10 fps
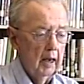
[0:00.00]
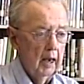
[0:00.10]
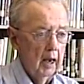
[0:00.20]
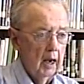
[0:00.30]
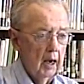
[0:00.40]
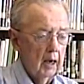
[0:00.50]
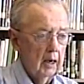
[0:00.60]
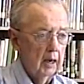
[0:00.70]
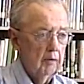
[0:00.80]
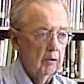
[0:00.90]
and
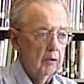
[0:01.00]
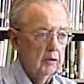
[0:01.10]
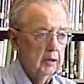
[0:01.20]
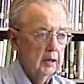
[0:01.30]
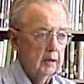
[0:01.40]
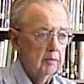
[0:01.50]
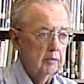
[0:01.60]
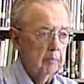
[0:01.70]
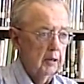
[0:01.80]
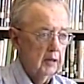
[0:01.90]
Cairo, and then came to
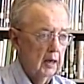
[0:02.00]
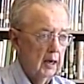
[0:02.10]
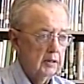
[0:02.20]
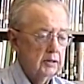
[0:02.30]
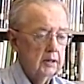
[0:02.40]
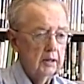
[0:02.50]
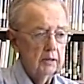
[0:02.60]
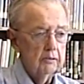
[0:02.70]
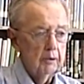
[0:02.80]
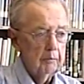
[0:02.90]
Benghazi and
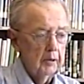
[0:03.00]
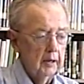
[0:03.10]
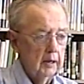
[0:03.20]
Tripoli